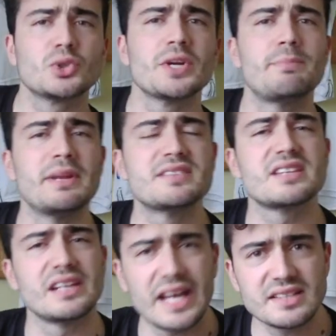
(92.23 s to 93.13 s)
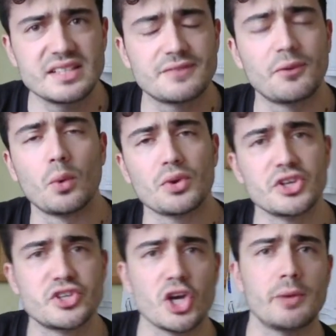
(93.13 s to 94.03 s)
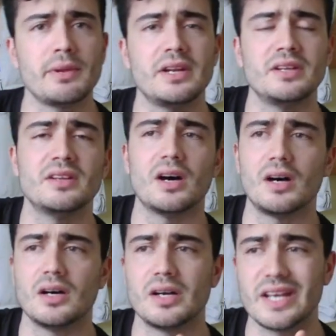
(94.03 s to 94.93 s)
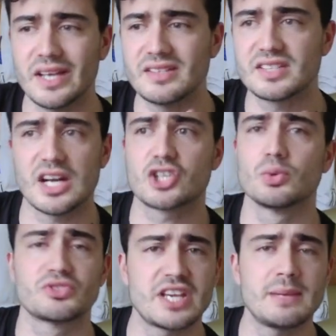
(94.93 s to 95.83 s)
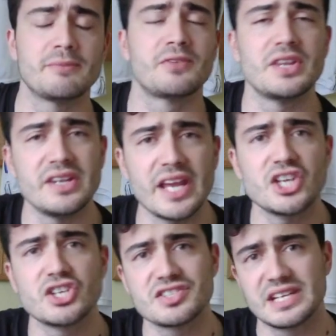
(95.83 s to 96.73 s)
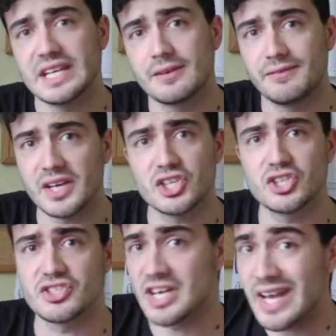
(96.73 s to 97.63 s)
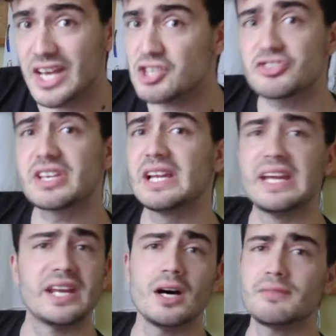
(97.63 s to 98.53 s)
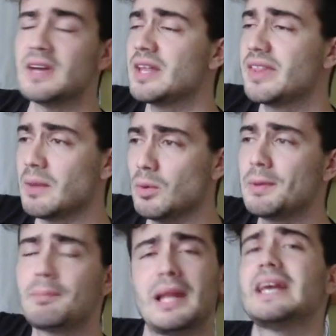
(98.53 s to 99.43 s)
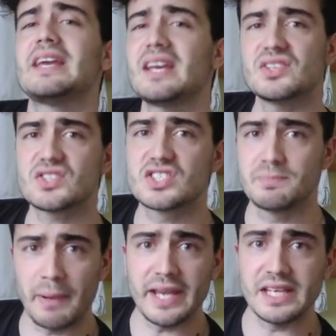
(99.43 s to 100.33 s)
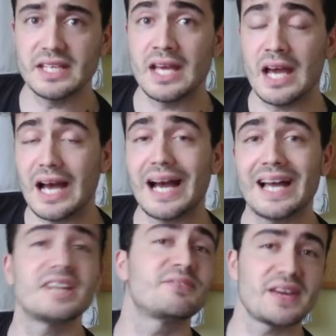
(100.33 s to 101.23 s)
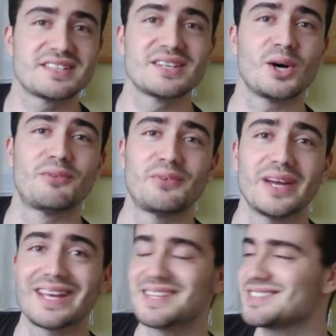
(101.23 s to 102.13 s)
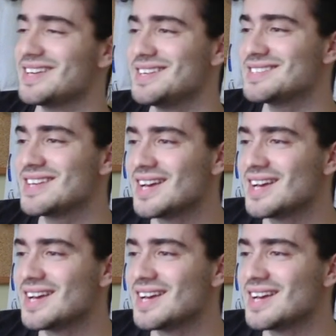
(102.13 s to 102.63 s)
already been selected for the German international team for the Nations League fixtures. Interestingly enough, they will be playing against Spain and facing off against his